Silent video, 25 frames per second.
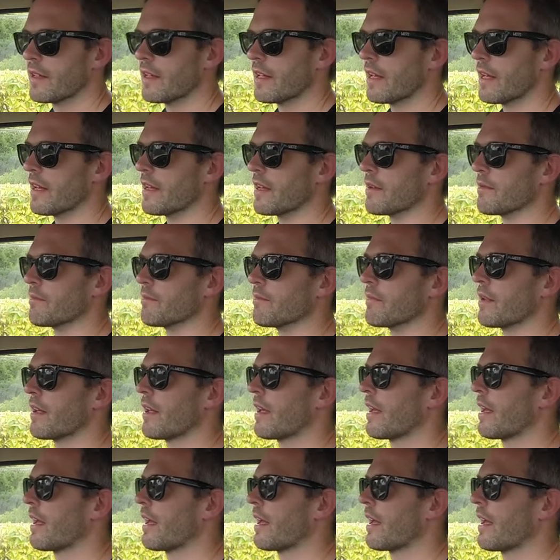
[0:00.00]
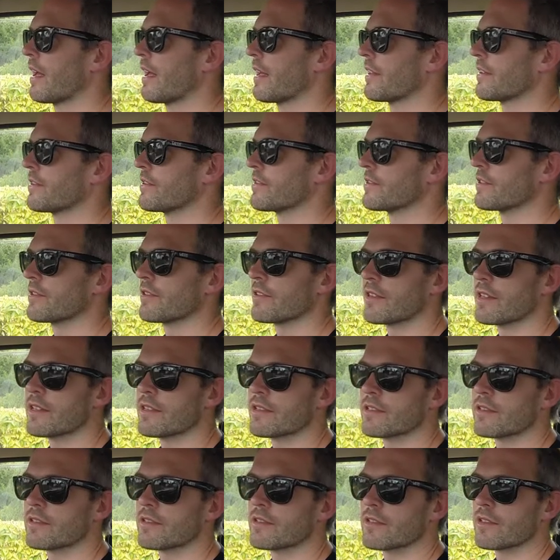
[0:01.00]
um, and
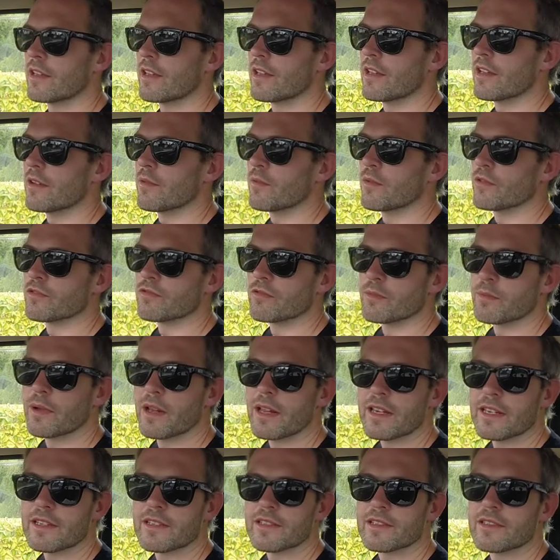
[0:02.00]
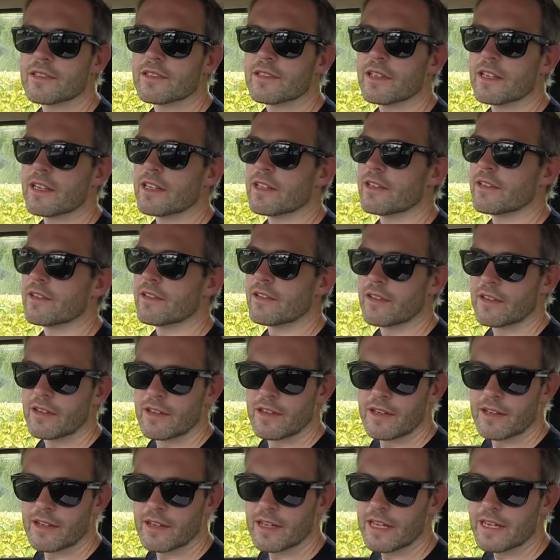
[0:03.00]
this uh, was replaced in
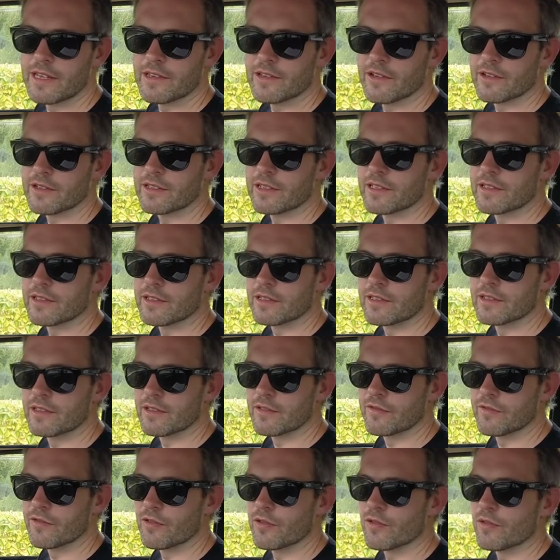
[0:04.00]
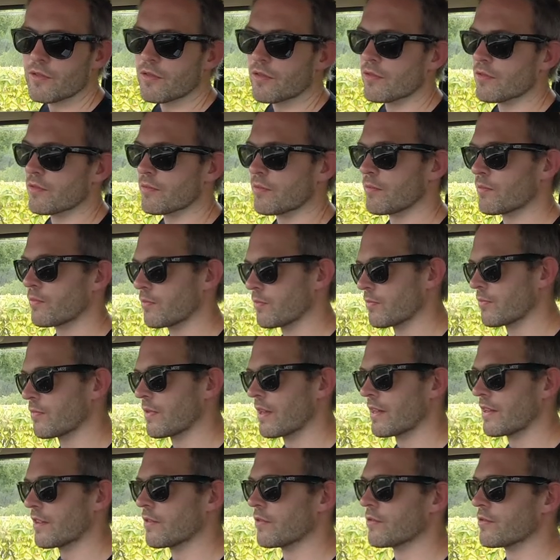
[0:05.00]
late 1964 or
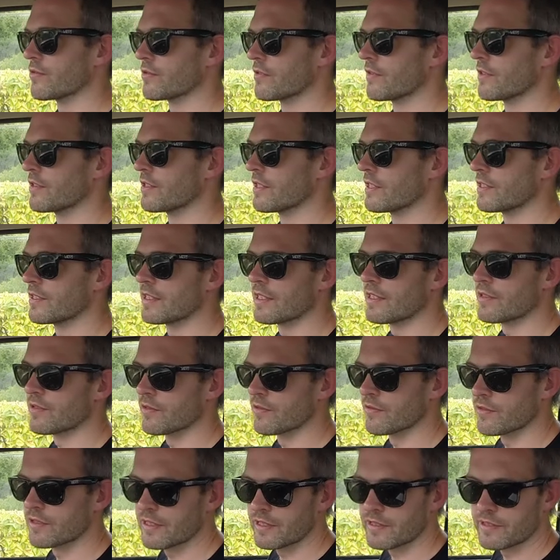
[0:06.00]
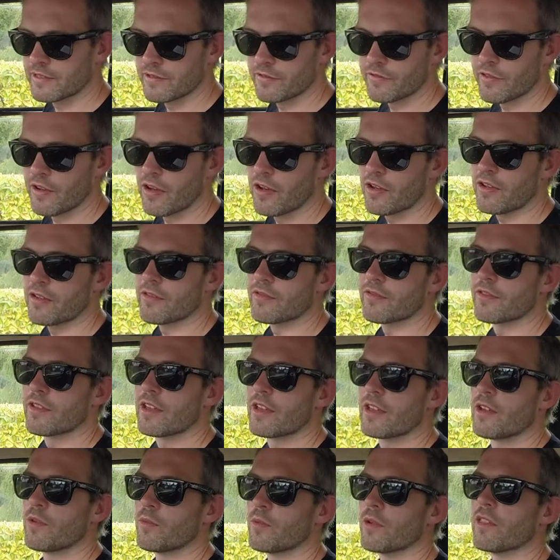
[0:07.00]
at the launch of the GT sort of 65
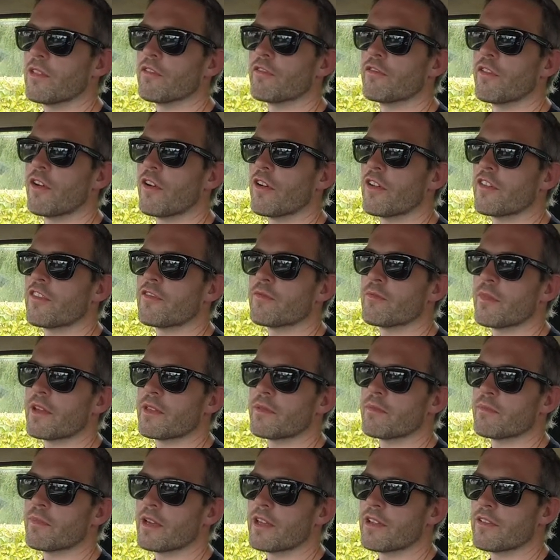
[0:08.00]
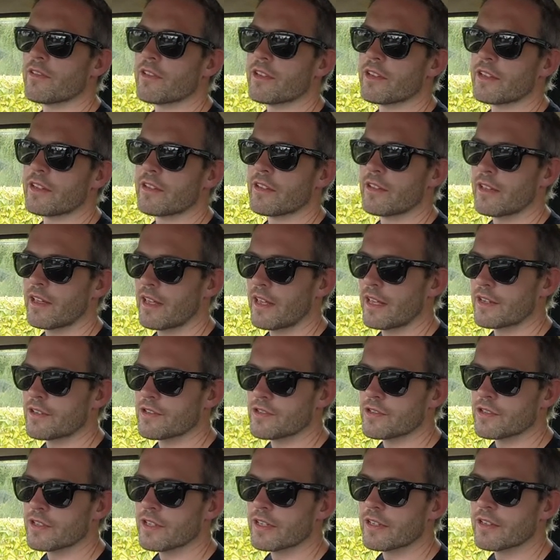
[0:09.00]
with a five main bearing
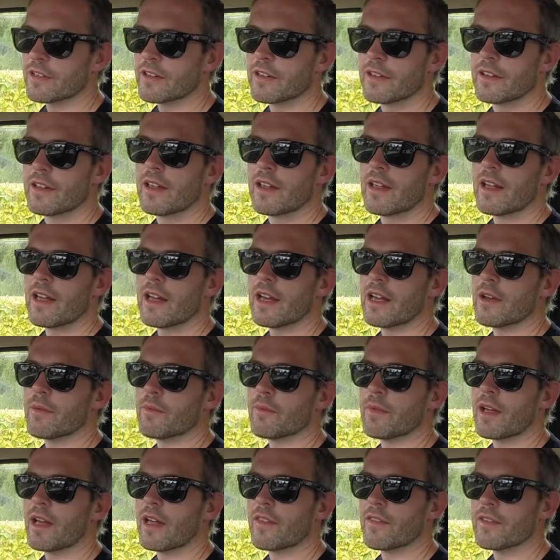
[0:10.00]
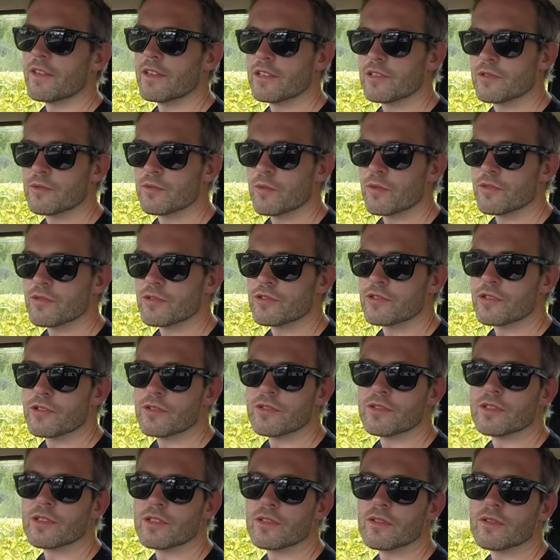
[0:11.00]
engine um, and this was due
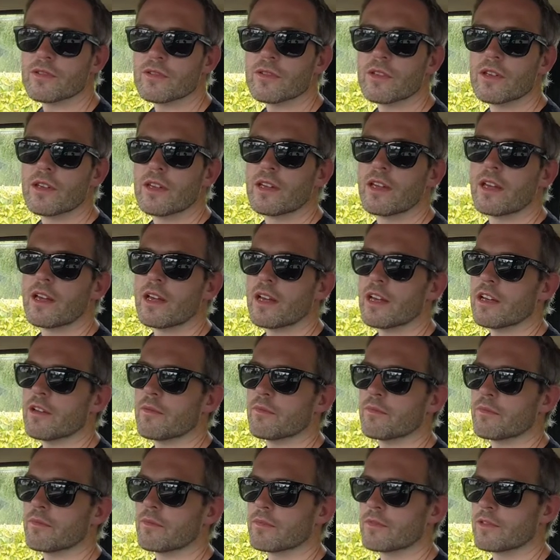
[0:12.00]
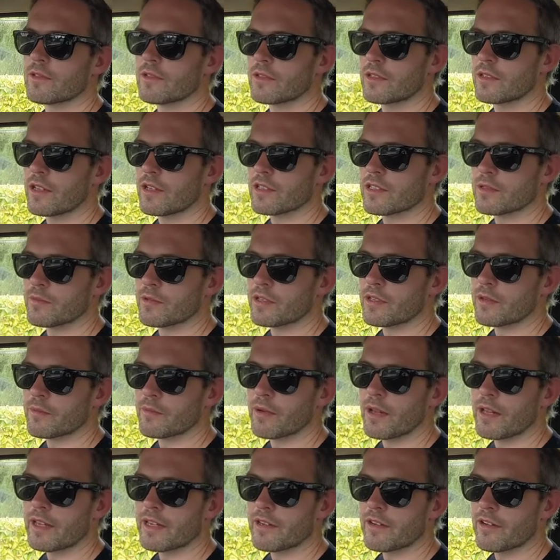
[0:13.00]
to um, customer
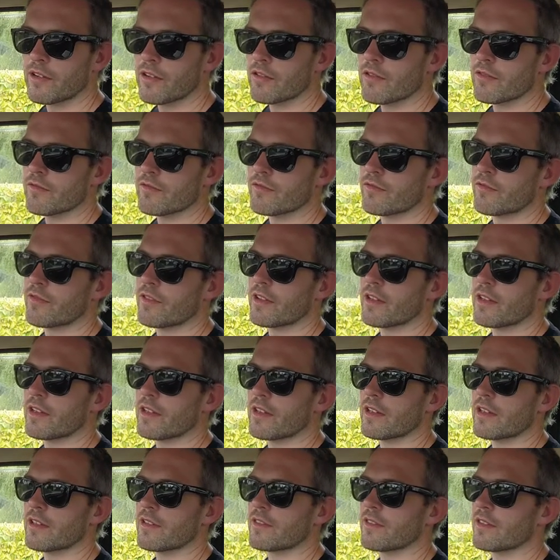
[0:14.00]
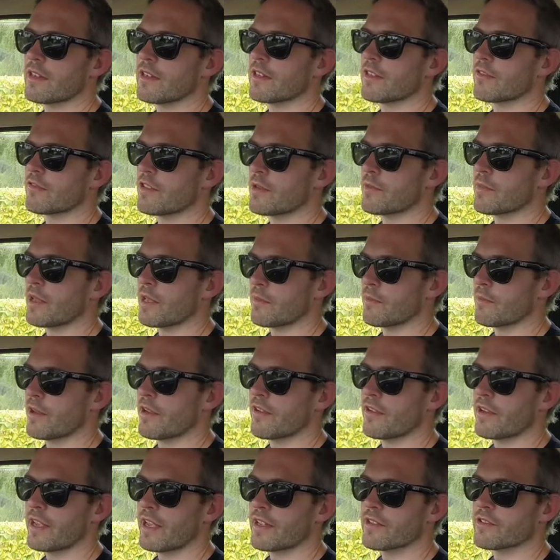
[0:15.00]
complaint of uh, the three main
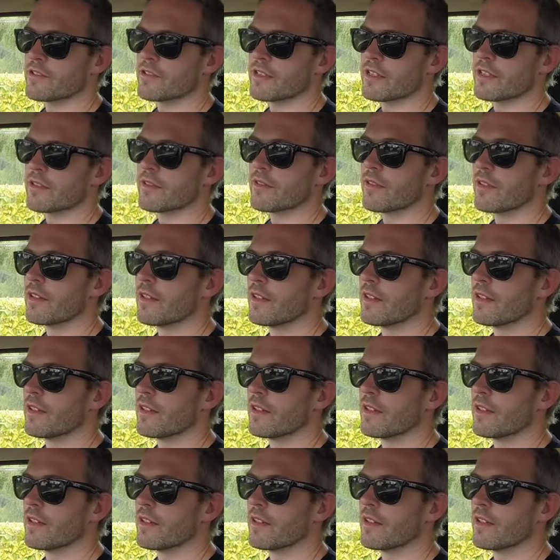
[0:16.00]
bearing engine